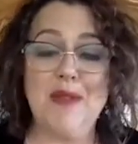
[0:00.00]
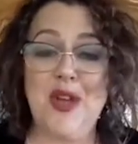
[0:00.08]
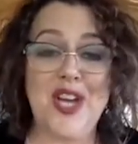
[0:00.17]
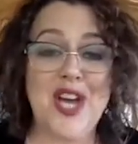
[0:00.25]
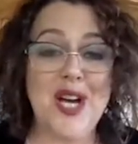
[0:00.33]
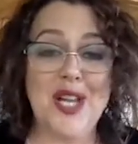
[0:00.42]

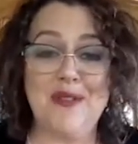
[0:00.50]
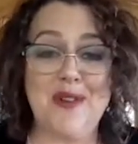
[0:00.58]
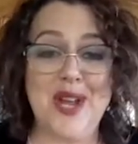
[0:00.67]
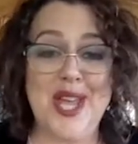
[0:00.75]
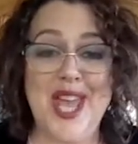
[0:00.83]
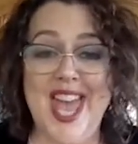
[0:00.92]

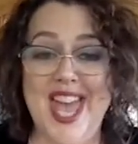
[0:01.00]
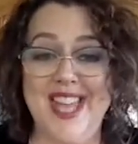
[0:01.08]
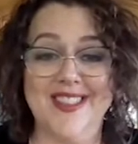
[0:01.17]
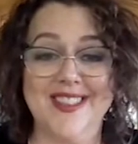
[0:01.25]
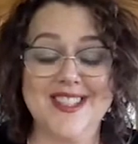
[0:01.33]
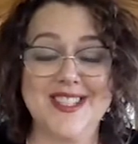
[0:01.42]
cutlery
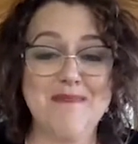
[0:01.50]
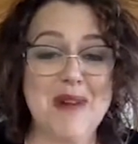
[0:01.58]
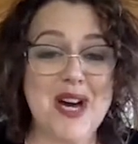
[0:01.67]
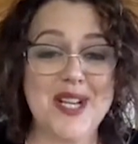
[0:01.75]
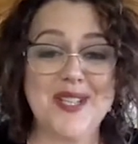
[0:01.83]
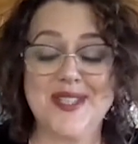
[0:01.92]
and
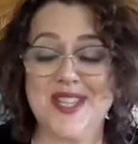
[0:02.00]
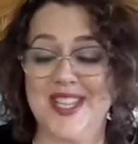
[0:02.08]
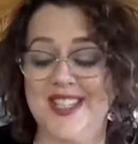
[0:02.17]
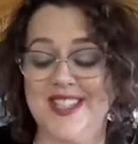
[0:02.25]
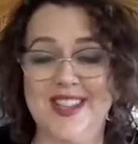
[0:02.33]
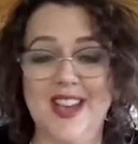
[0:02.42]
mugs
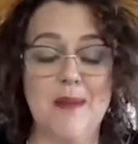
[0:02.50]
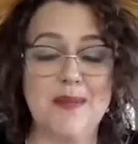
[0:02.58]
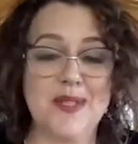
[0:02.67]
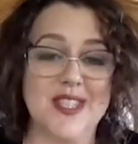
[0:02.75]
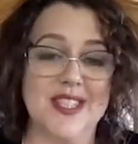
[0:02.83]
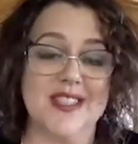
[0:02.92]
and
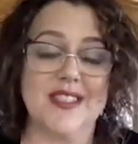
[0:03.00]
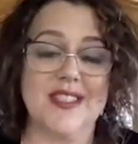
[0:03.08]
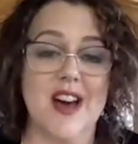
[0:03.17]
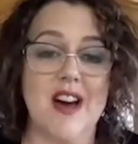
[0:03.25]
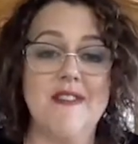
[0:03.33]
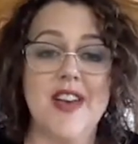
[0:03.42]
cups and
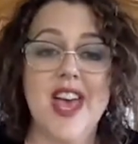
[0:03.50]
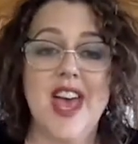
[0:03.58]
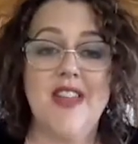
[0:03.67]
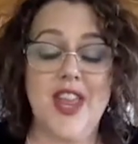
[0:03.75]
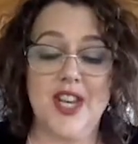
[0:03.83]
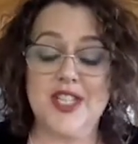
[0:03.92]
stuff
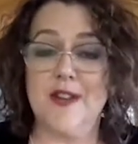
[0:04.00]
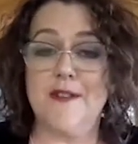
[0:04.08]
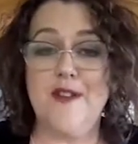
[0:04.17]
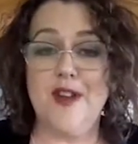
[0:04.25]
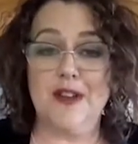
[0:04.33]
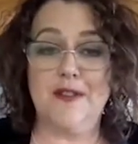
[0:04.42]
that are
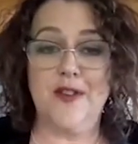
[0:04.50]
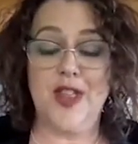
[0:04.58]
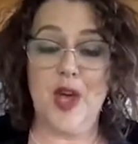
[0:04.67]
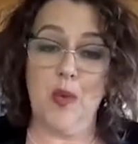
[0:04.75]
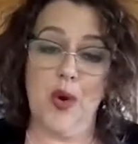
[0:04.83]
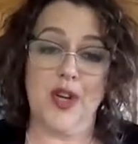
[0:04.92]
different for
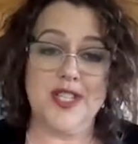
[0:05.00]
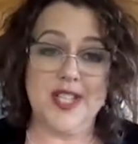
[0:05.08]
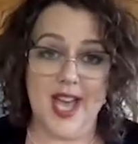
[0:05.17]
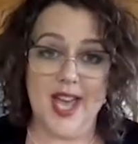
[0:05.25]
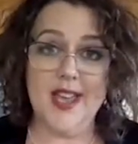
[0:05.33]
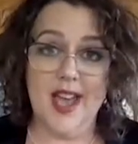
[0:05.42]
their work
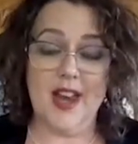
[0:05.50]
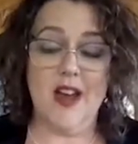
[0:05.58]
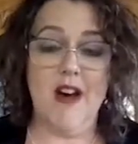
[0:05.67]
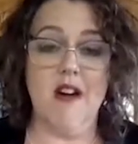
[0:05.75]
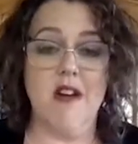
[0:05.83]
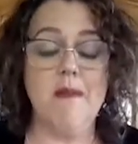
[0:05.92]
day at
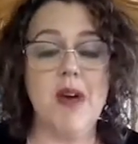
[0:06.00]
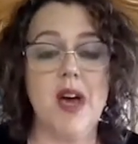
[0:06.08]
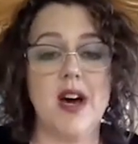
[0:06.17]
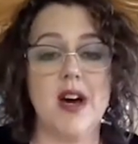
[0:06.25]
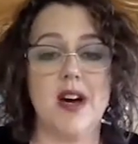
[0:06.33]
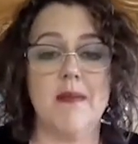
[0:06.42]
home
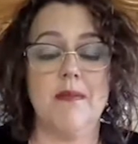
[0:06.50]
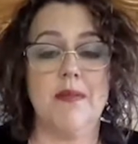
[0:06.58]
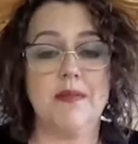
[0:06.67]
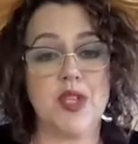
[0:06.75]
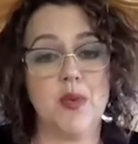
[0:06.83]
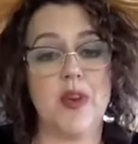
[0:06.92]

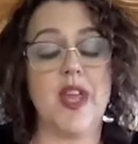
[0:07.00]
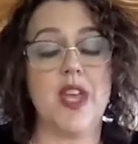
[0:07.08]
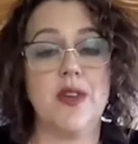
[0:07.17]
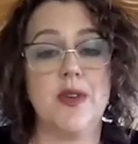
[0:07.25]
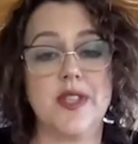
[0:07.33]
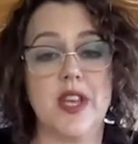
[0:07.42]
to what they
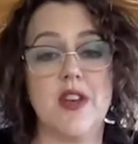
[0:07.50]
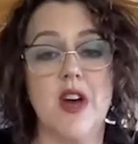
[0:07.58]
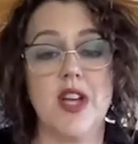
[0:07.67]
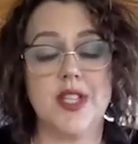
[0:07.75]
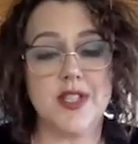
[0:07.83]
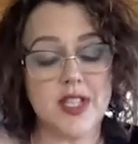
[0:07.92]
use at
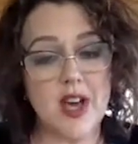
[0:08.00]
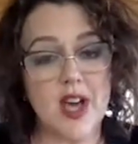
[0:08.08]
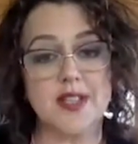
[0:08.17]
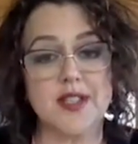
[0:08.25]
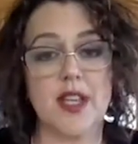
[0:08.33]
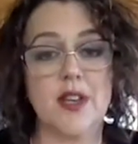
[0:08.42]
night, just to kind
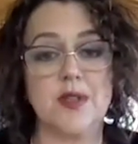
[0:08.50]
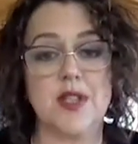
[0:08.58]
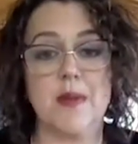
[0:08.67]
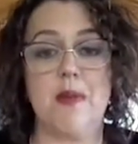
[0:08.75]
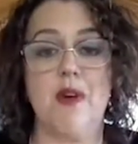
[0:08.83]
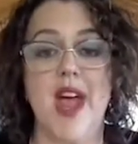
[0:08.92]
of signal to
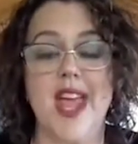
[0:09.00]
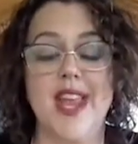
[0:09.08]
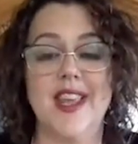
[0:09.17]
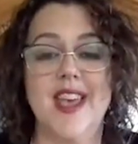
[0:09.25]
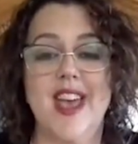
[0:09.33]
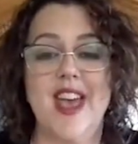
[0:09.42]
the
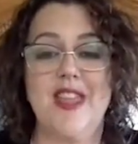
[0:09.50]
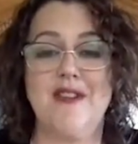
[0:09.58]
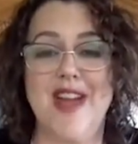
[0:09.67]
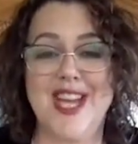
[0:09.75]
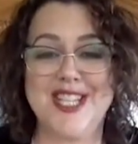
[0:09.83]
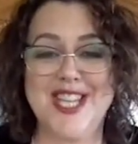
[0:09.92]
brain they're
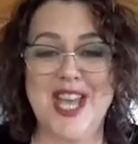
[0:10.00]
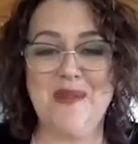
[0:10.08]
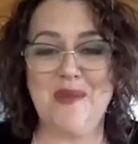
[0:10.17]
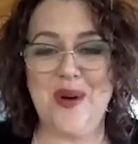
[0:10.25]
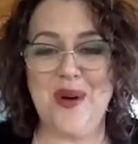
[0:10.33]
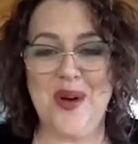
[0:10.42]
actually at
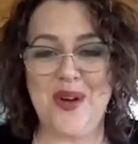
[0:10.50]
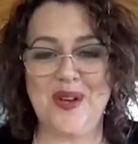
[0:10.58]
work.